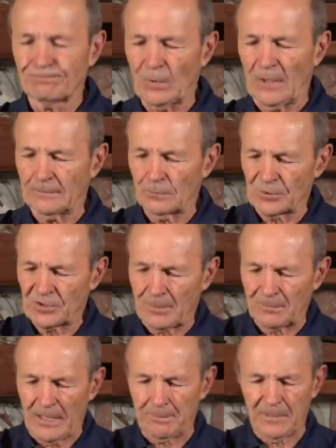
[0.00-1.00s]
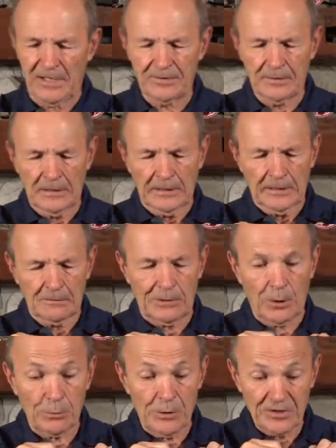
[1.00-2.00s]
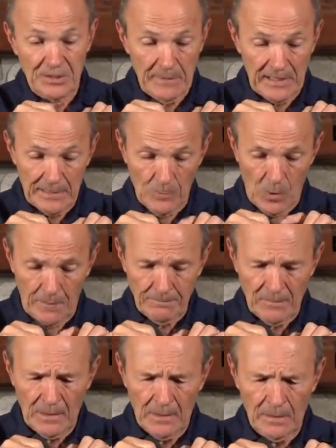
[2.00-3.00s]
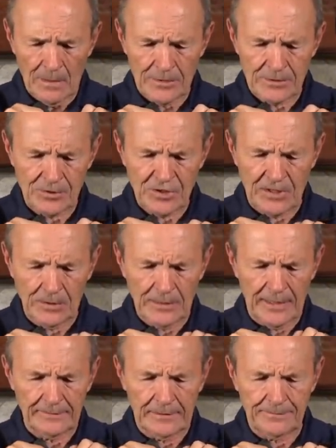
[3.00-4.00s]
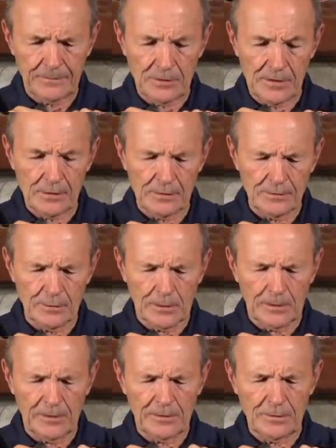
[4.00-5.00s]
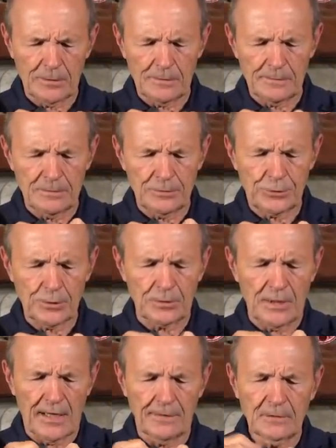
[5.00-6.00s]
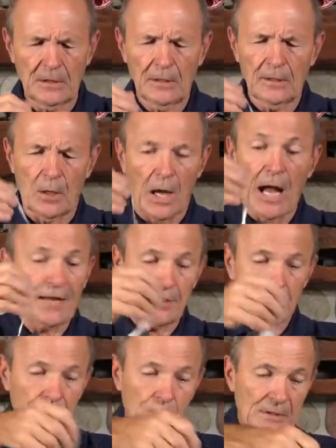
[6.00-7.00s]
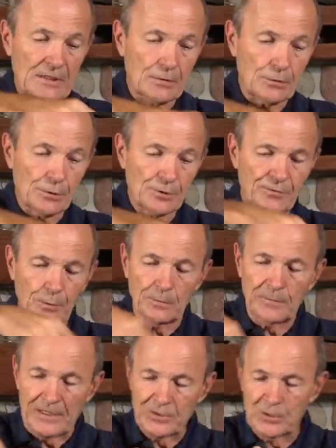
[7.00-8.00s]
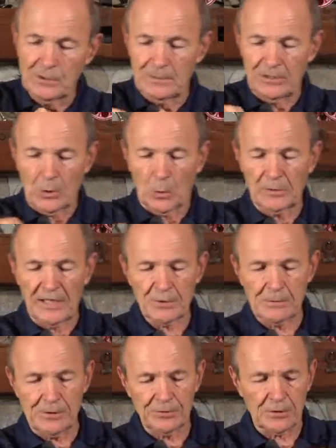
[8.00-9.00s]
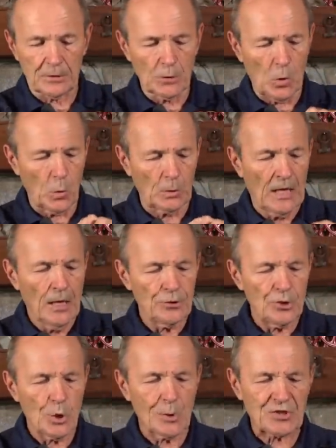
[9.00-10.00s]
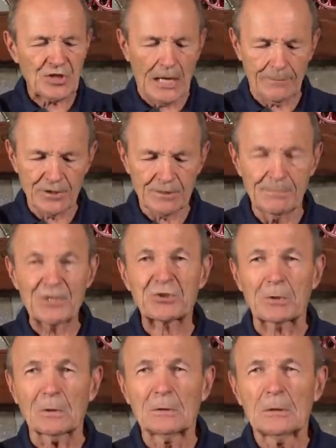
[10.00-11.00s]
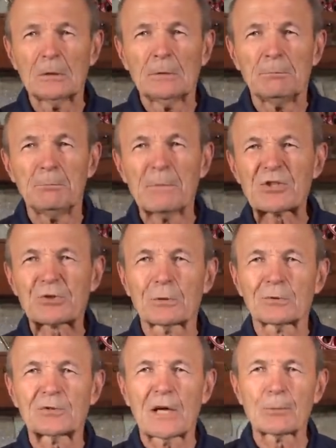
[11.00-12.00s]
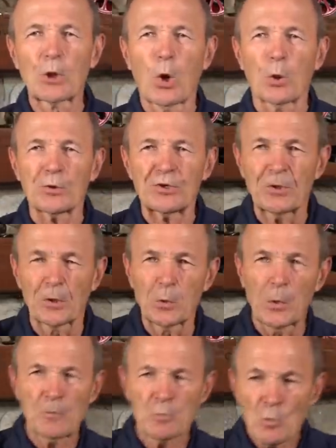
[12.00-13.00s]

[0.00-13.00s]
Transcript: Right? We'll skip that page. We don't use them anymore. There's a skill that if you did learn it, you shouldn't have. I didn't. We didn't use full face scuba in the old days. We used a good old U.S. diver's Mistral. Mistral double hose. You know the one?